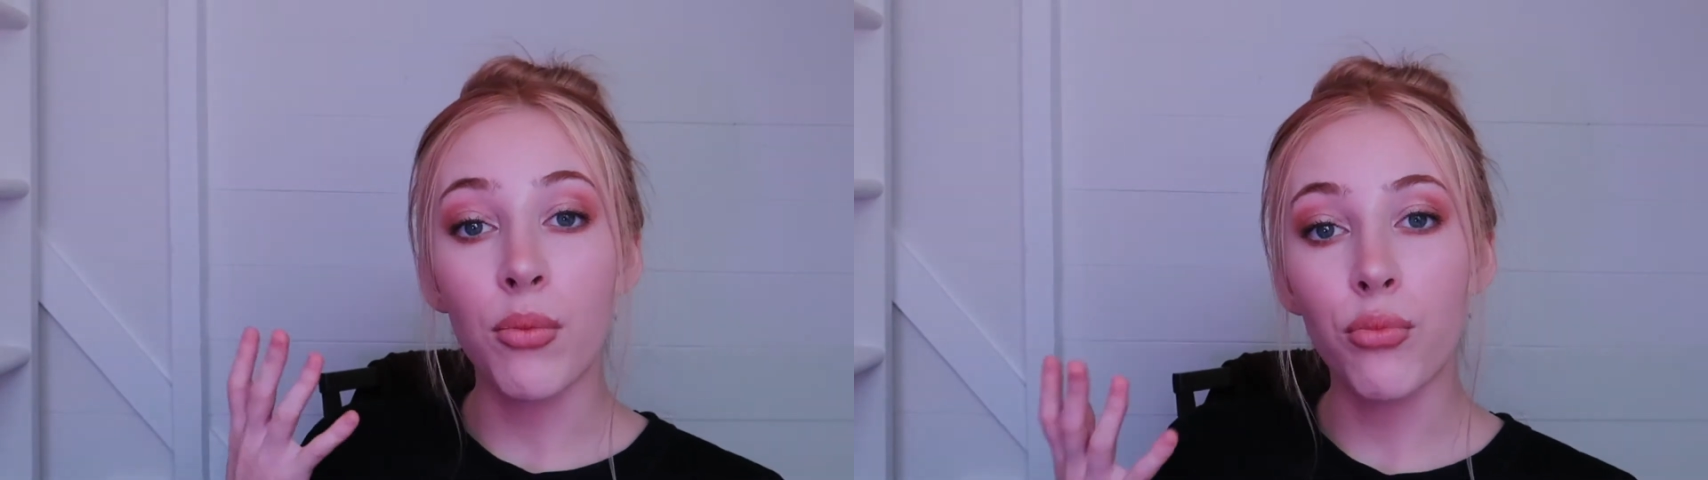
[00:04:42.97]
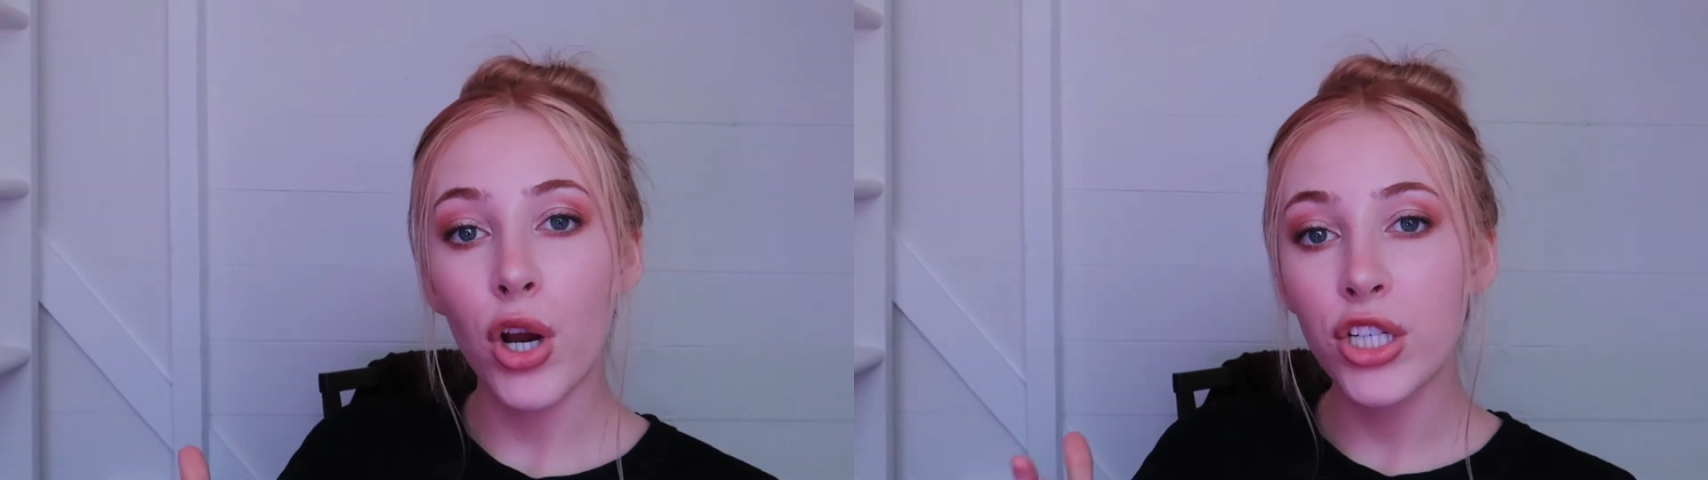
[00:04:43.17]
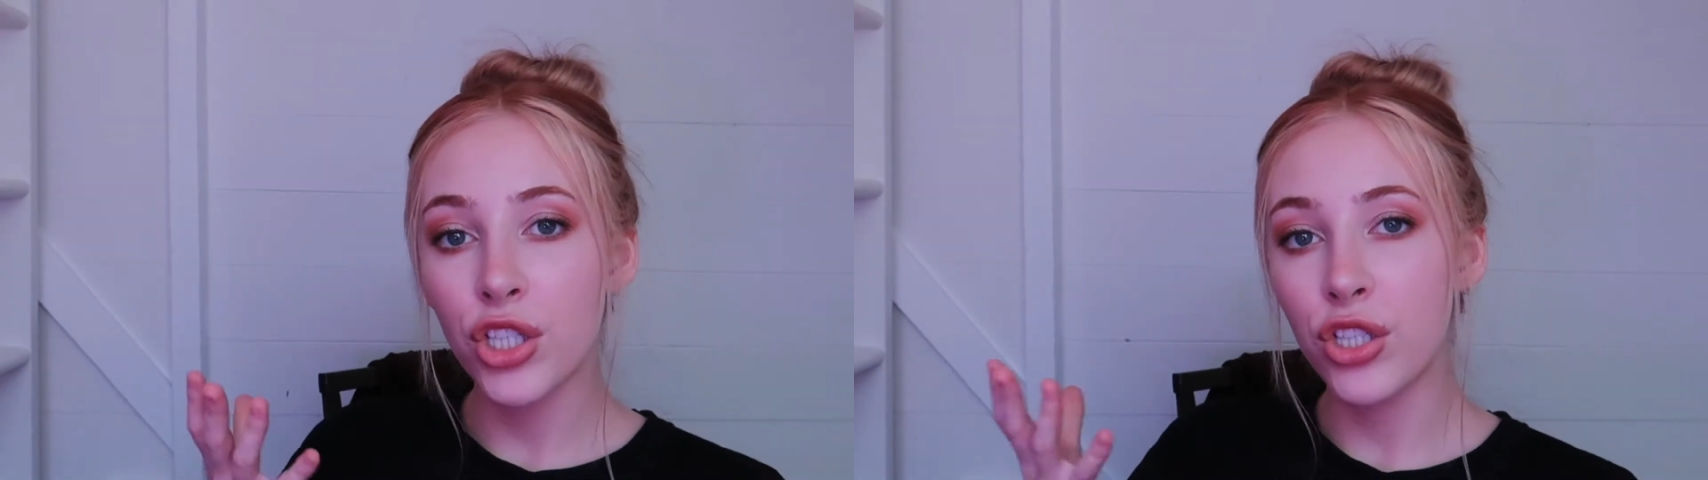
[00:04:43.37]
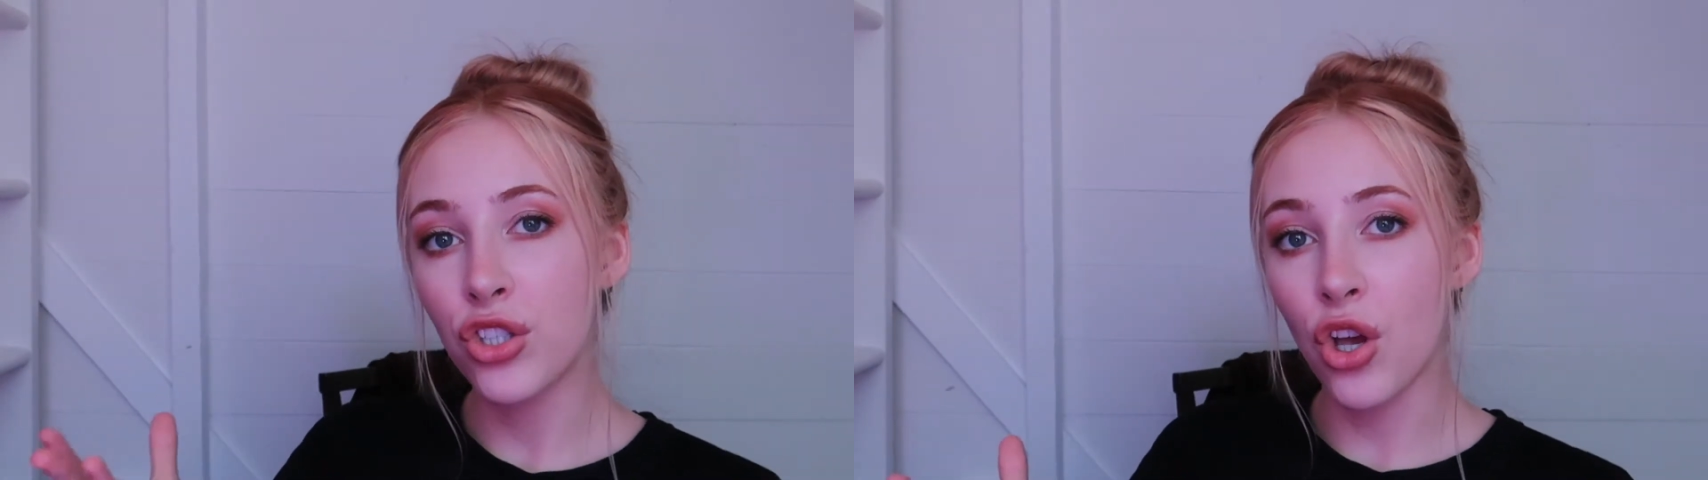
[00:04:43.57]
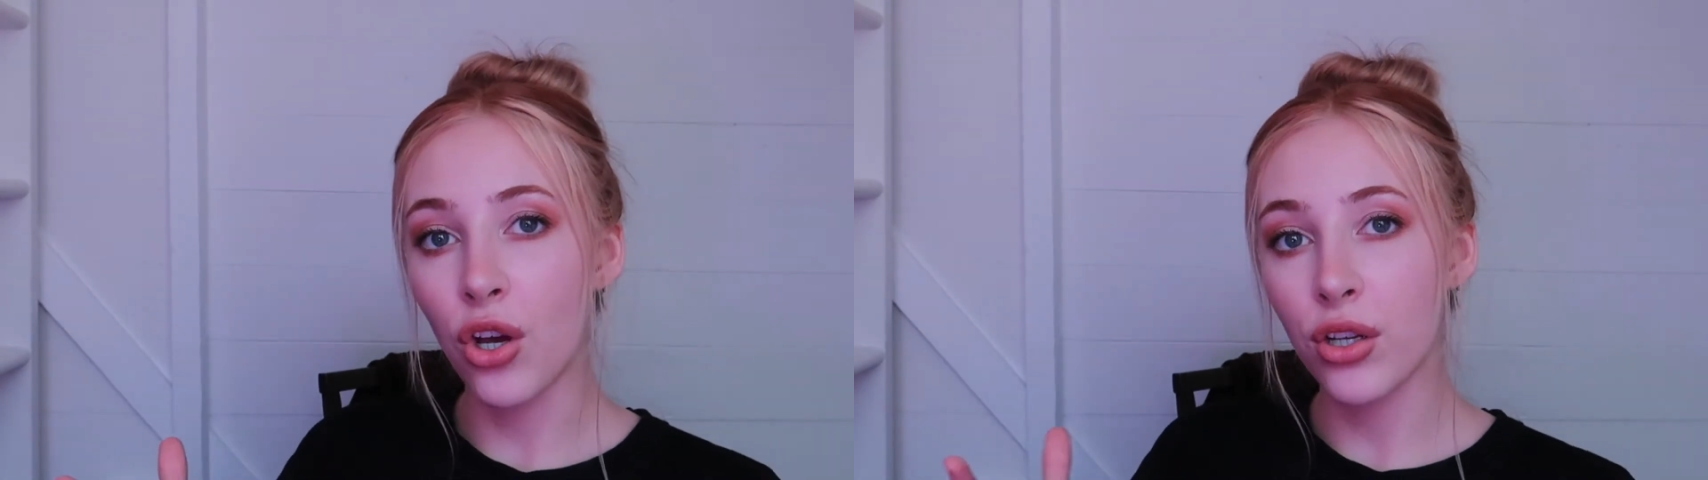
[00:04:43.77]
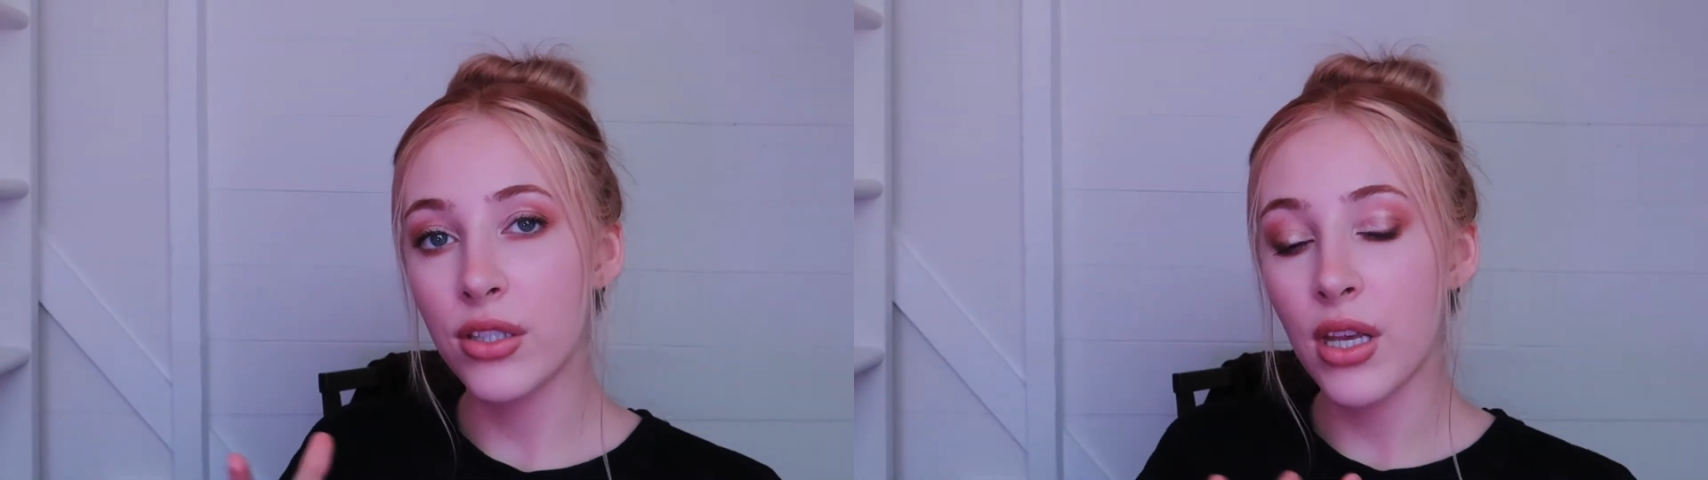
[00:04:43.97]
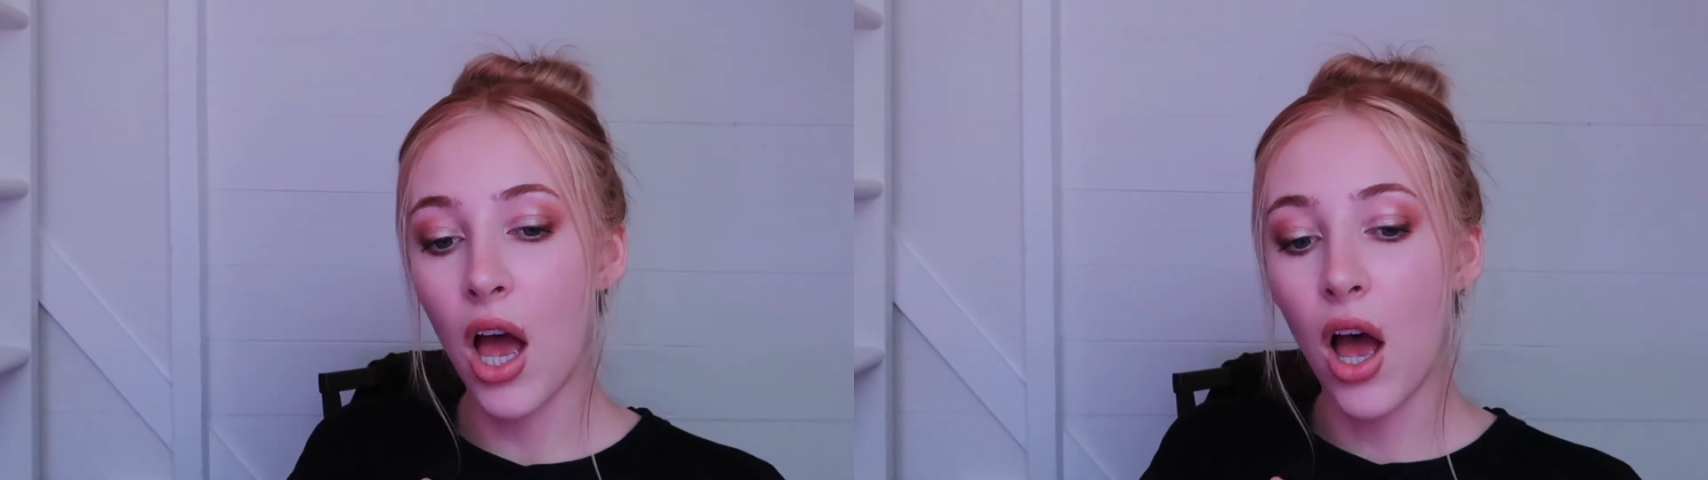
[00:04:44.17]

compression socks.